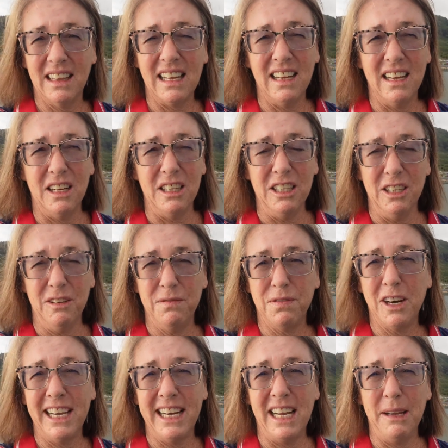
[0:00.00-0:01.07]
on a
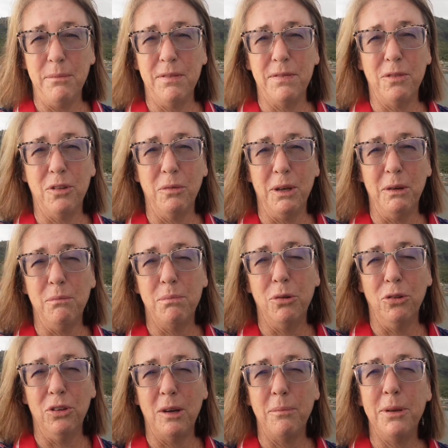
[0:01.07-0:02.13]
Friday before we
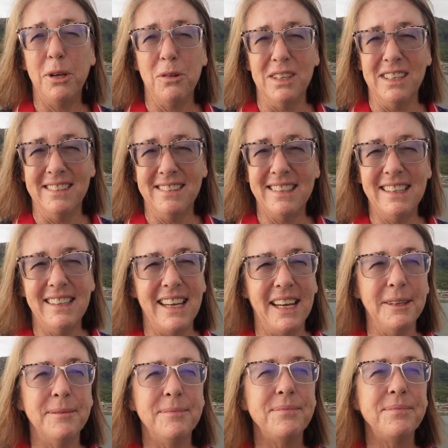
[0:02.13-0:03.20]
pulled up here on a
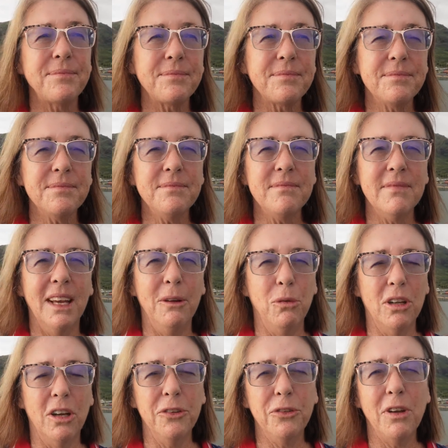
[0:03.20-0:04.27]
Sunday. And
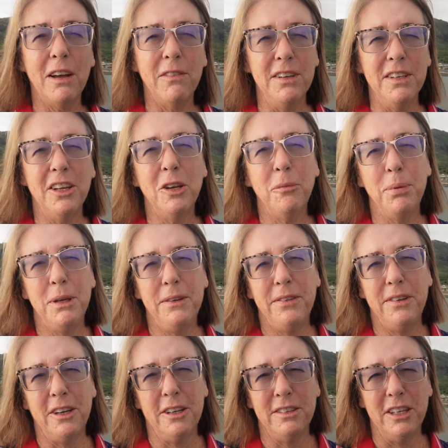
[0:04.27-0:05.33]
we'll also have another
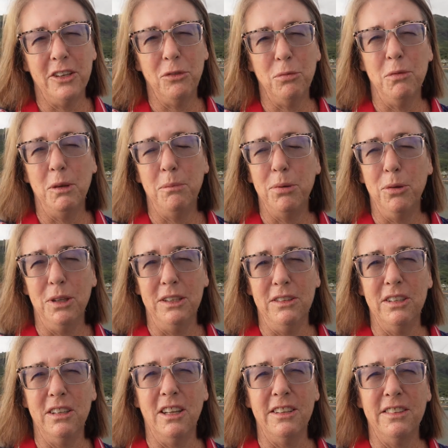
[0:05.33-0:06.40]
PCR test when we pull
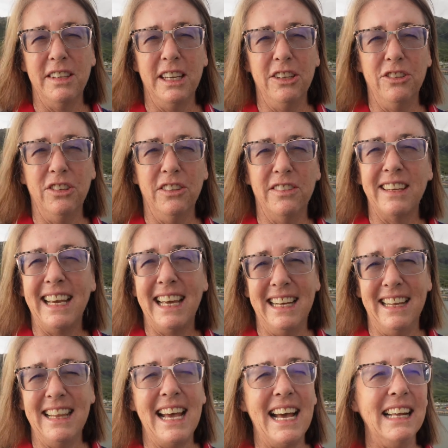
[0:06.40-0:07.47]
into Los Angeles
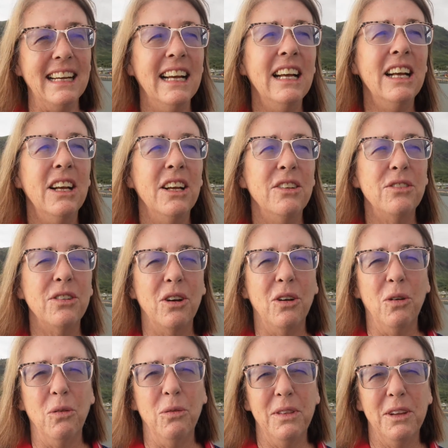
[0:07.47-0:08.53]
ahead of that.
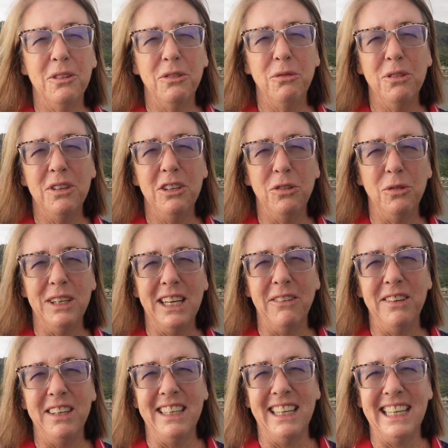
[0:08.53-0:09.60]
So they're really doing
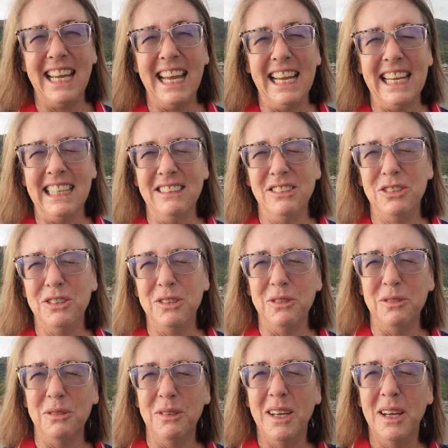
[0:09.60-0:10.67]
everything they can
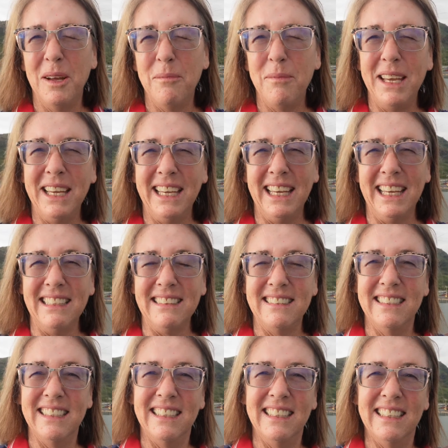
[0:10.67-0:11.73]
to make
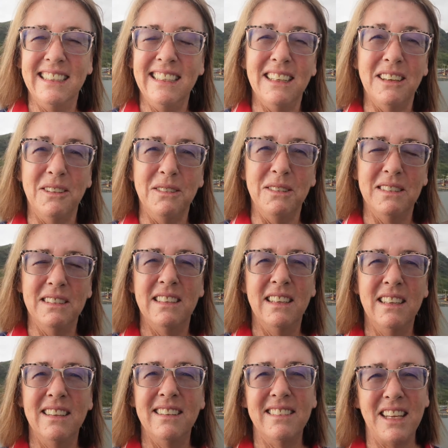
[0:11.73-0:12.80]
it, you know,
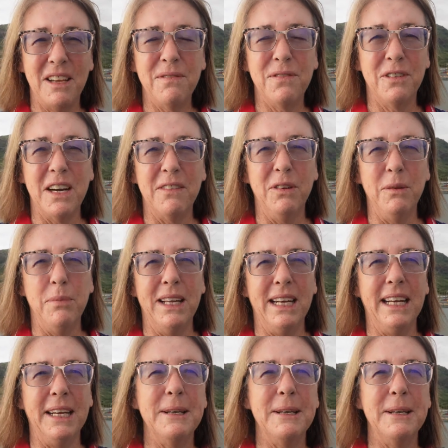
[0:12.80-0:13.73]
safe for everybody.